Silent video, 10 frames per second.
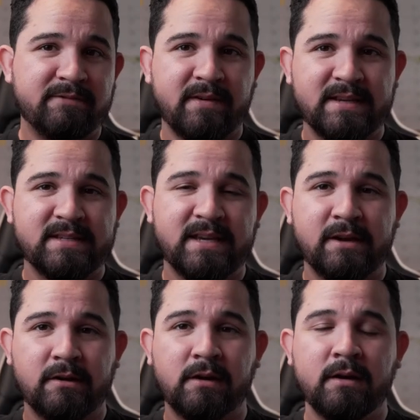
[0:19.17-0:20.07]
face
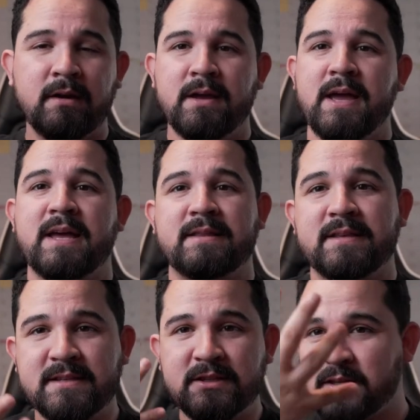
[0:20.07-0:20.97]
here and
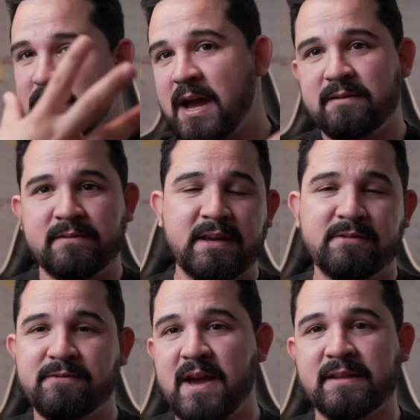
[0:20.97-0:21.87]
this is the kind of the
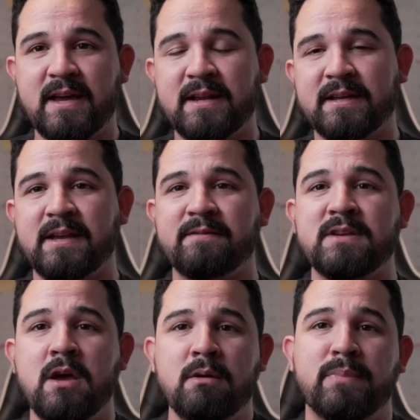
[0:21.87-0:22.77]
effect that it gives
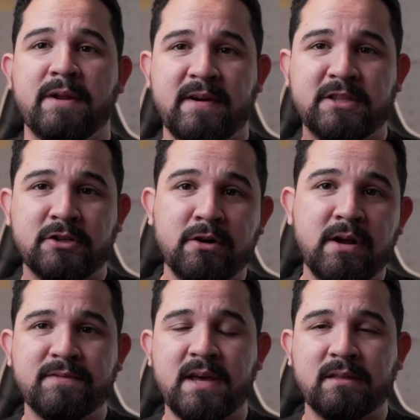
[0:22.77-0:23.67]
but if I turn
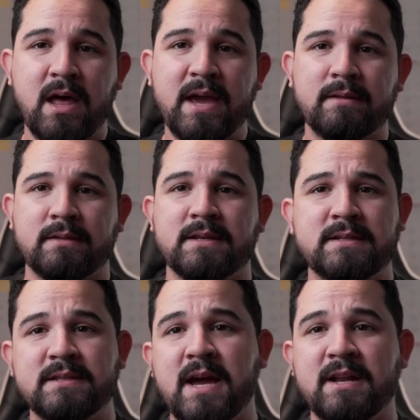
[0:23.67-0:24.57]
off that light this
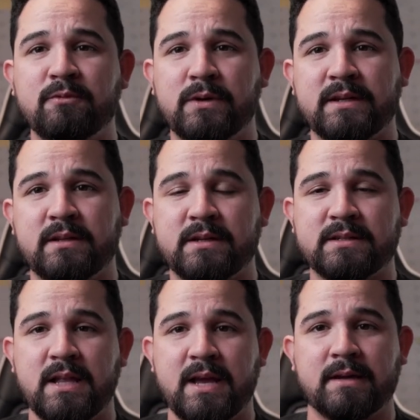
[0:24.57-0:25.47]
is kind of what it looks
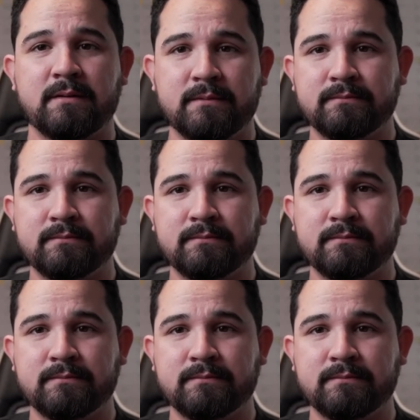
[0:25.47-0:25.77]
like.